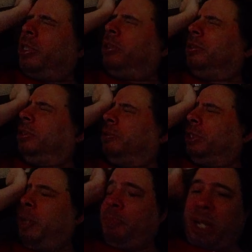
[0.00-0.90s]
you know,
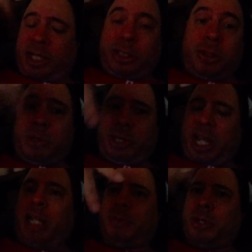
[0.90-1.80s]
get back to with
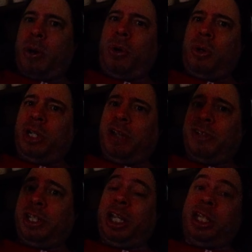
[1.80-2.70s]
Adam Cole and
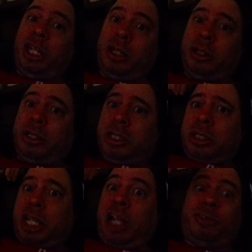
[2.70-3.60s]
everything. And then
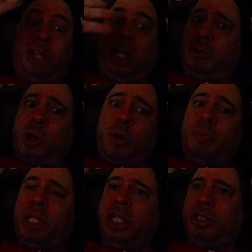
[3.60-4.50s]
after Adam Cole
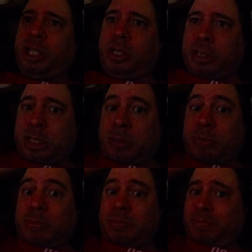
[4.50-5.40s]
beats Adam
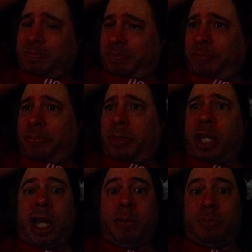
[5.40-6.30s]

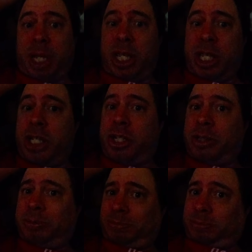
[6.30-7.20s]
Page,
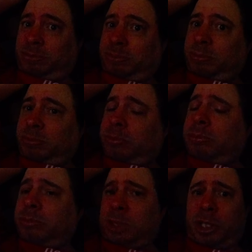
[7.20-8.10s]

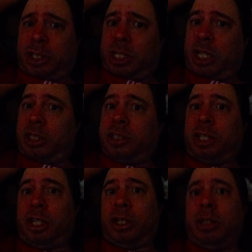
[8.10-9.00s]
and I'll get to that in a
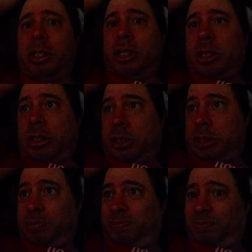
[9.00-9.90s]
second,
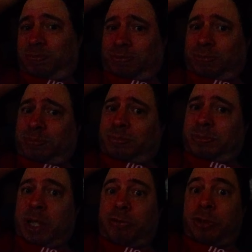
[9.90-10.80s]

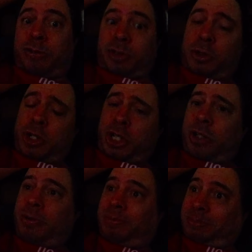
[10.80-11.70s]
at
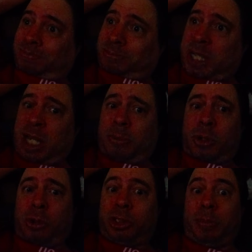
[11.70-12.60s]
Revolution, Adam
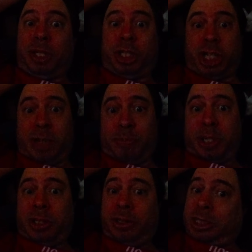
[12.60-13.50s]
Cole's going to be the
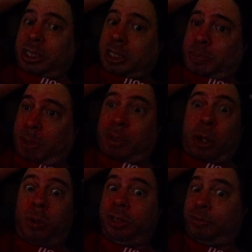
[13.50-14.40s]
champion, probably
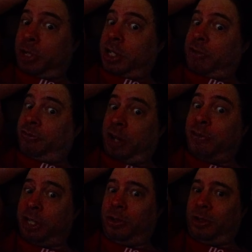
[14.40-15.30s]
hold it for a
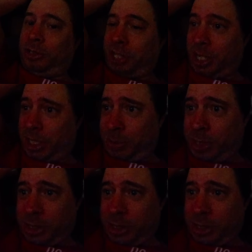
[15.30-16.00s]
very long time.